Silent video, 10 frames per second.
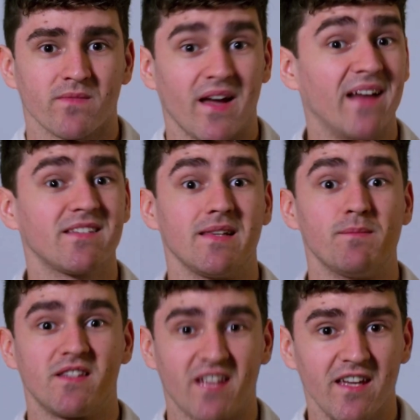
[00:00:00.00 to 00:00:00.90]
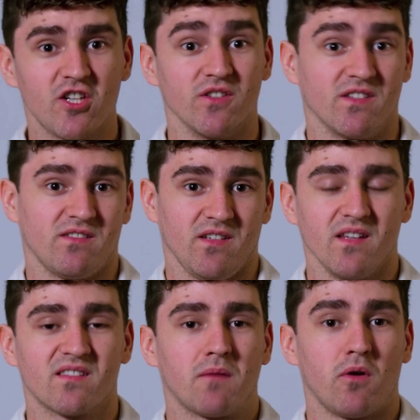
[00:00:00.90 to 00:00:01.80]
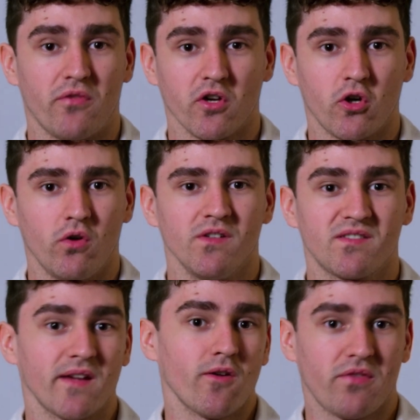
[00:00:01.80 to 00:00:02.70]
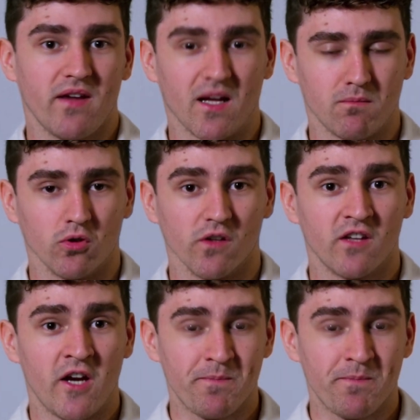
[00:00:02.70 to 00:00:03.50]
and limitations in some of the current state-of-the-art models